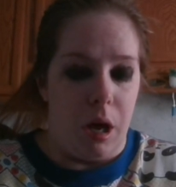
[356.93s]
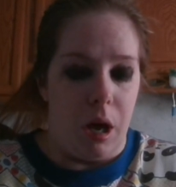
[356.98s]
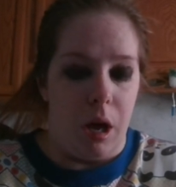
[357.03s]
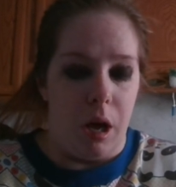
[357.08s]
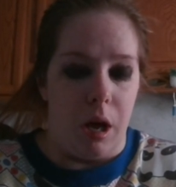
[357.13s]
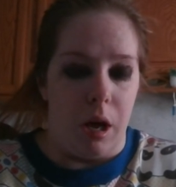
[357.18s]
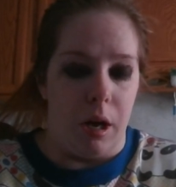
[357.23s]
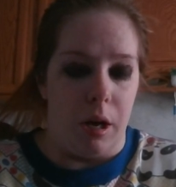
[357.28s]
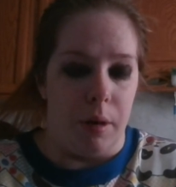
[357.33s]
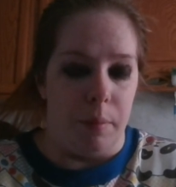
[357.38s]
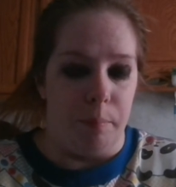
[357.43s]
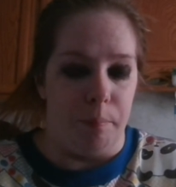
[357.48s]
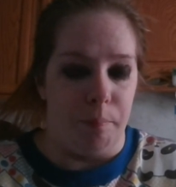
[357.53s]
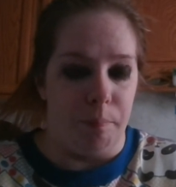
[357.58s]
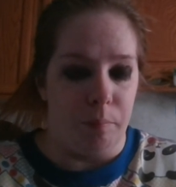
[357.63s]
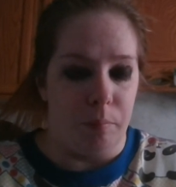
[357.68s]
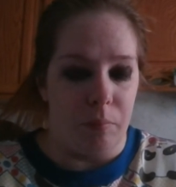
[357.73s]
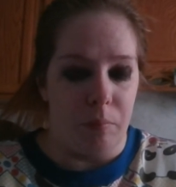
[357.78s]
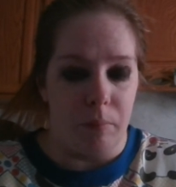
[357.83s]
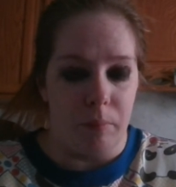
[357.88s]

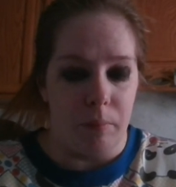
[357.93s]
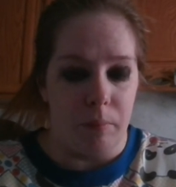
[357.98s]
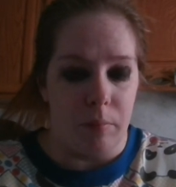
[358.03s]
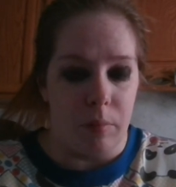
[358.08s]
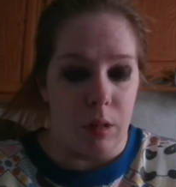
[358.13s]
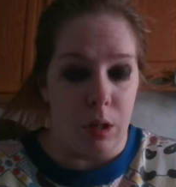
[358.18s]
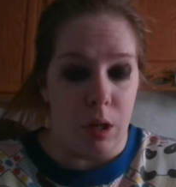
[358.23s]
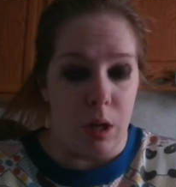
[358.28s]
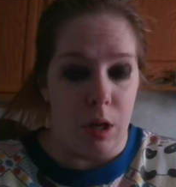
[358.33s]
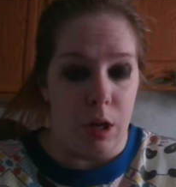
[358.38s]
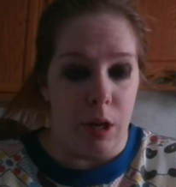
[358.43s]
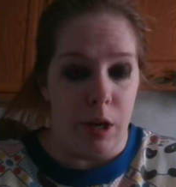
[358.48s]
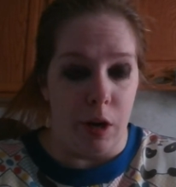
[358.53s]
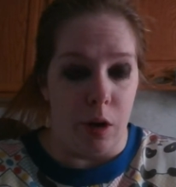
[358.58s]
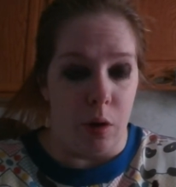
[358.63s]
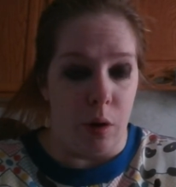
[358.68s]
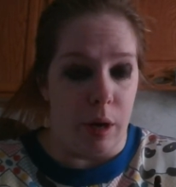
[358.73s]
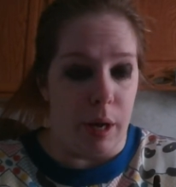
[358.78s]
You know,